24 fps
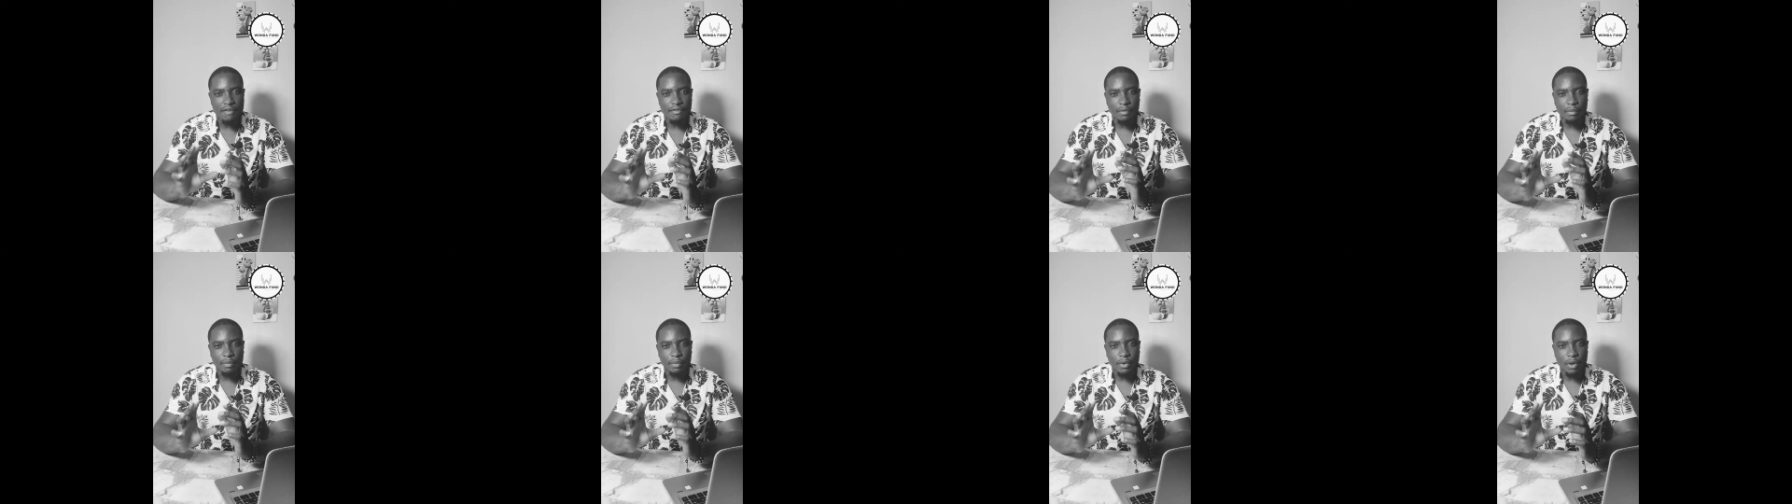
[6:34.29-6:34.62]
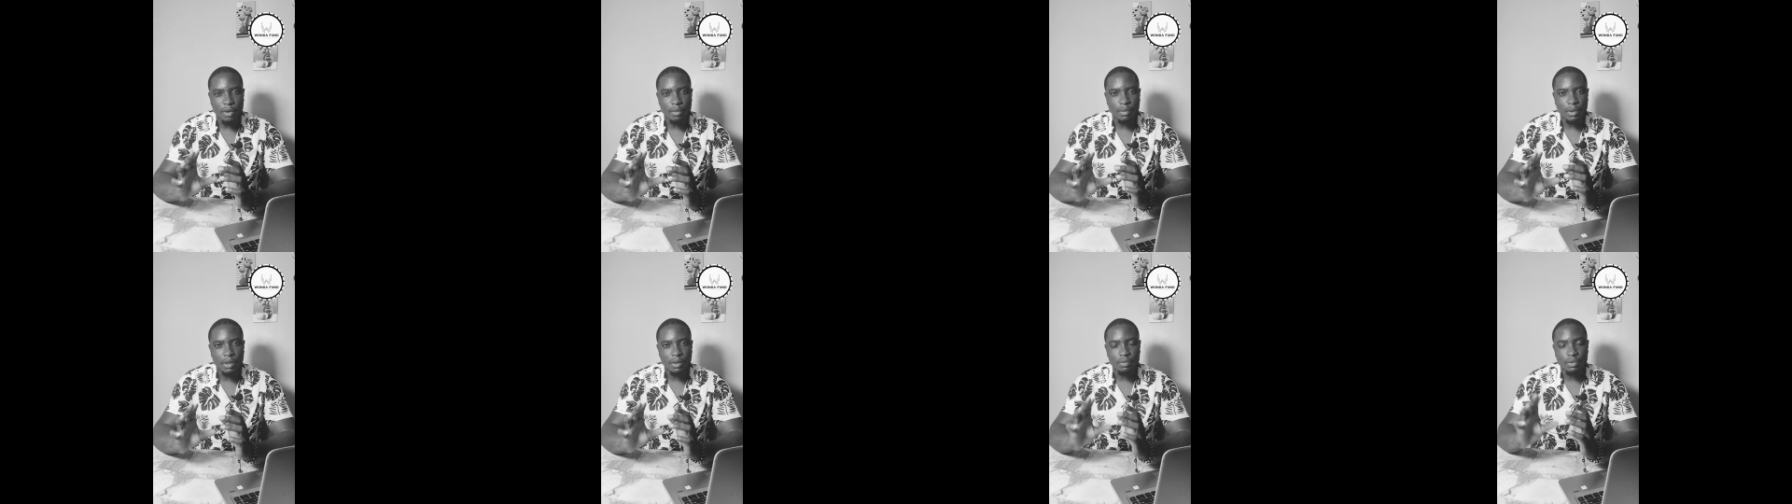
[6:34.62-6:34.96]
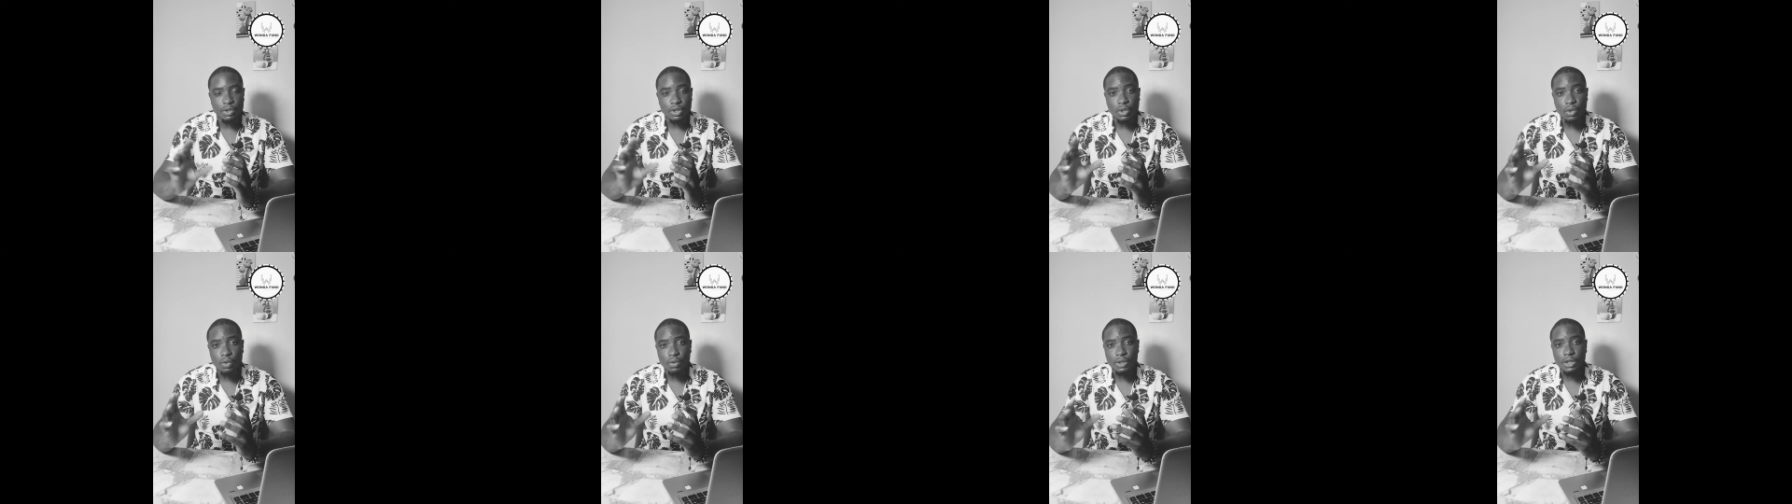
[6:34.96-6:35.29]
problem with
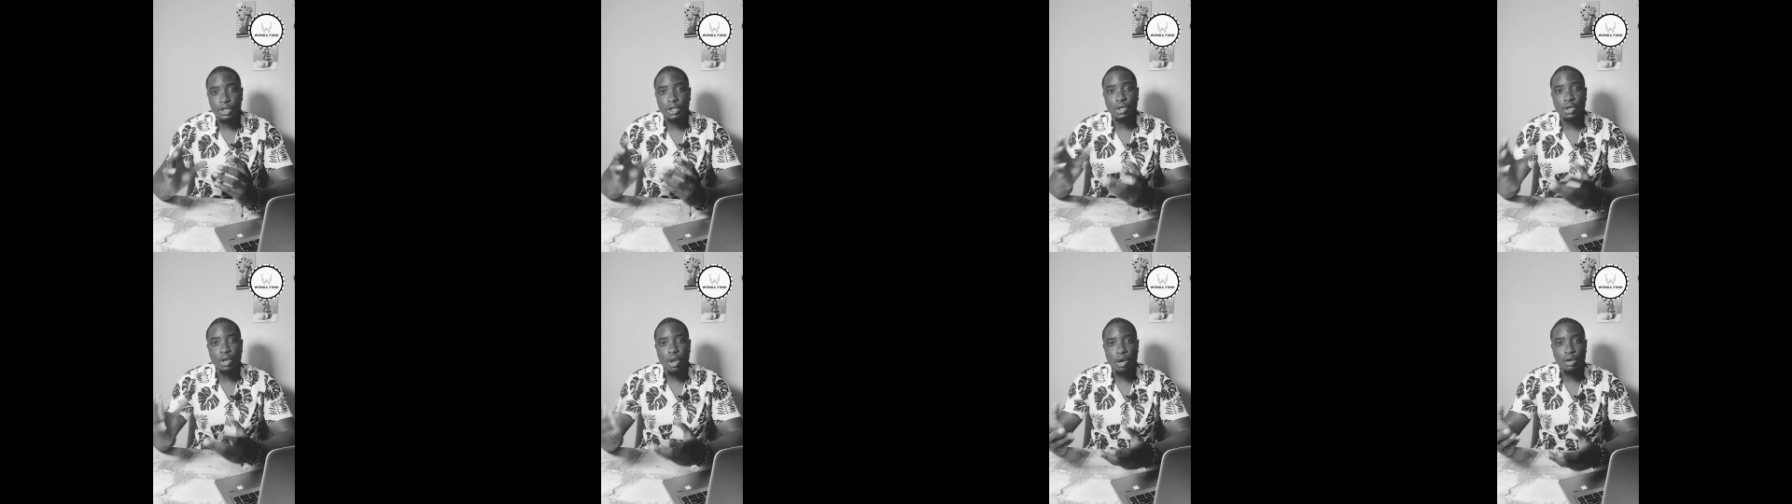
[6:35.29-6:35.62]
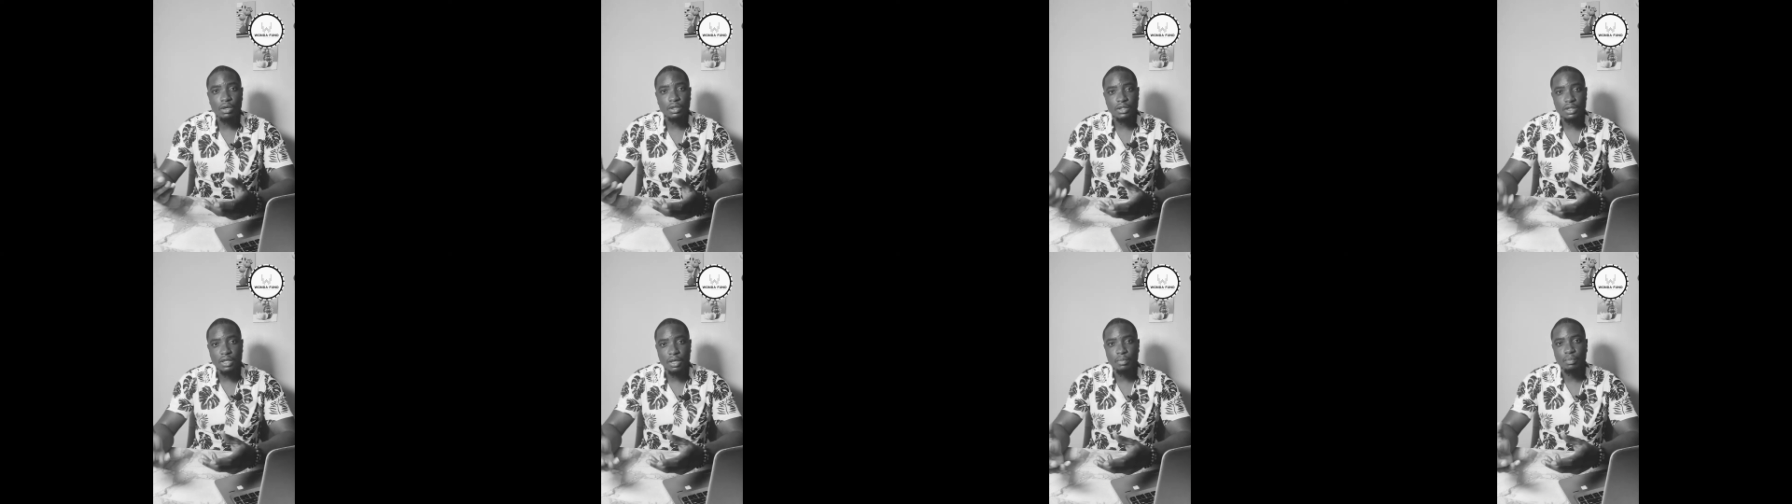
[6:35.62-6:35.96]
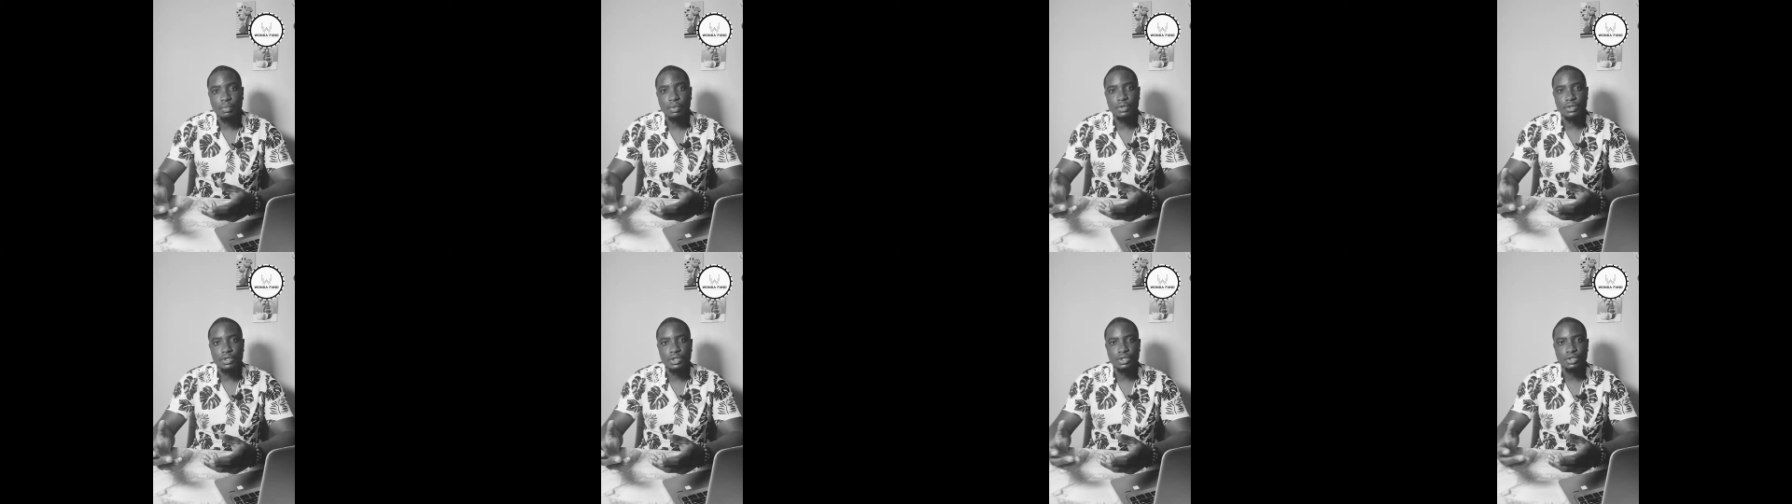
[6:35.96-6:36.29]
holding long-term
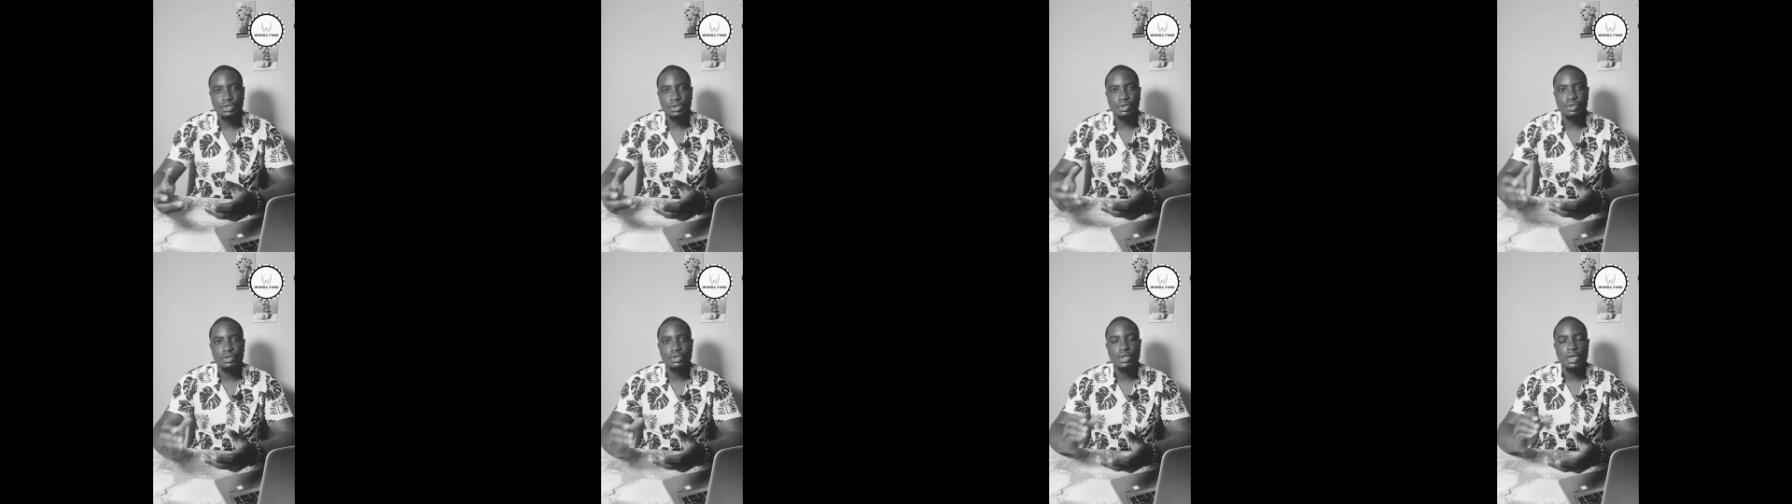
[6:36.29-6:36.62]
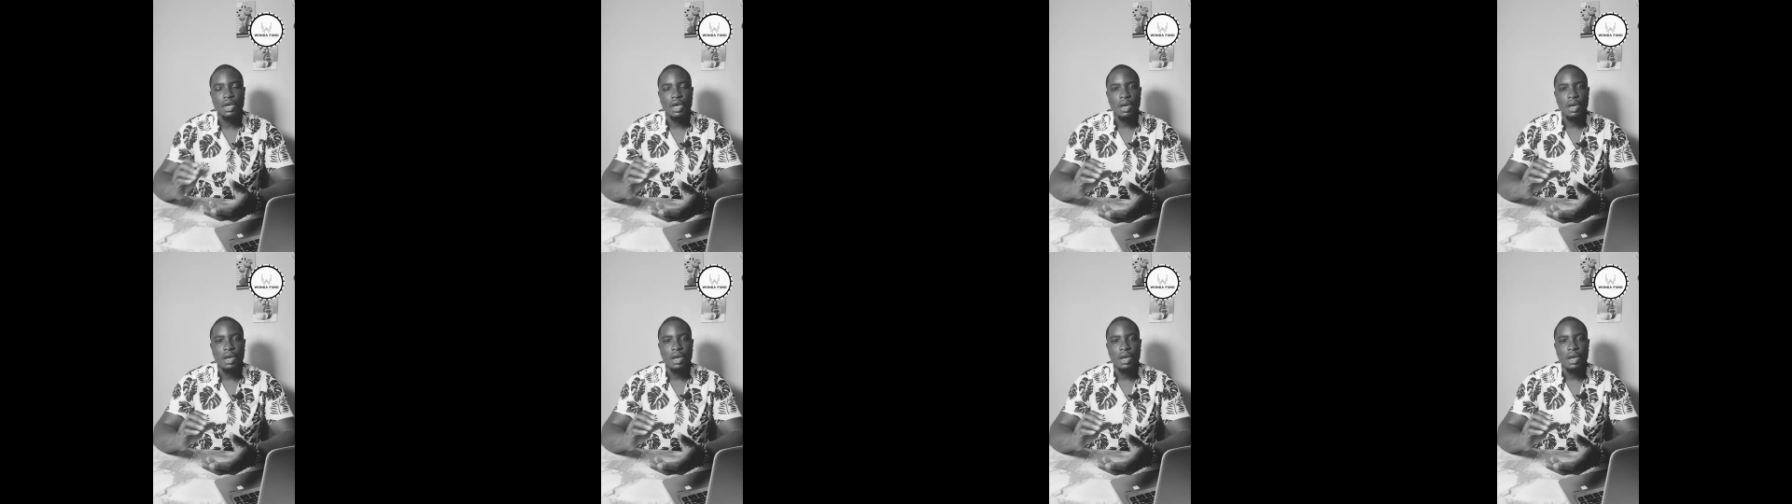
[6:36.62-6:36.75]
positions,